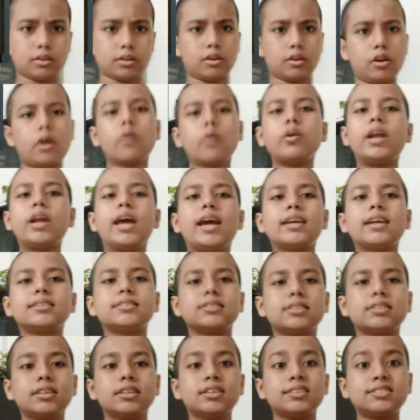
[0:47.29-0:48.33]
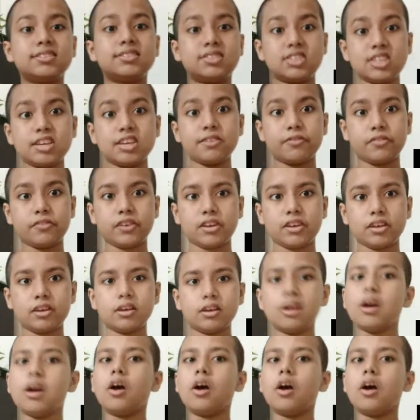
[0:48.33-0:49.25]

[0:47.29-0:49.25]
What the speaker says: known as TV,